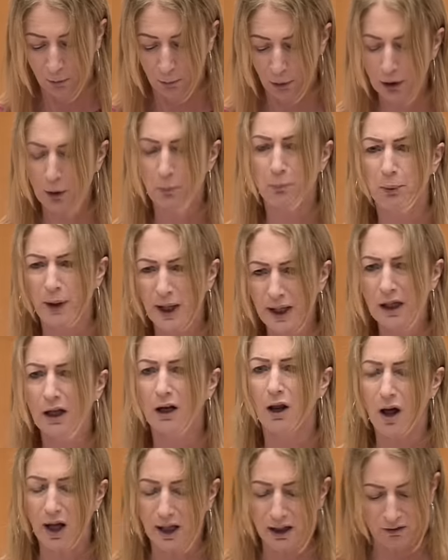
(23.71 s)
But the big
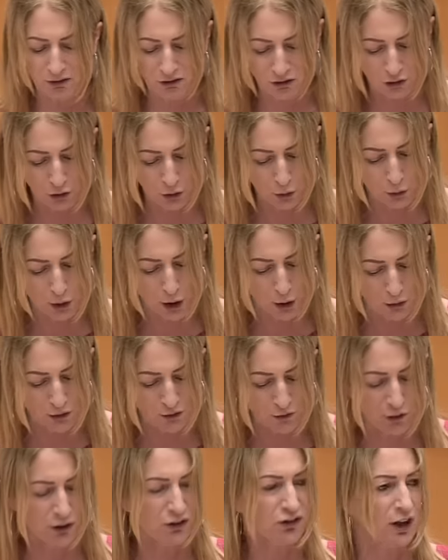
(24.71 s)
lie is too
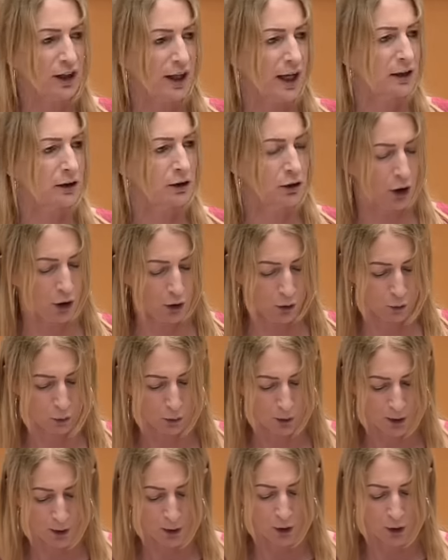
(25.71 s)
useful to let go.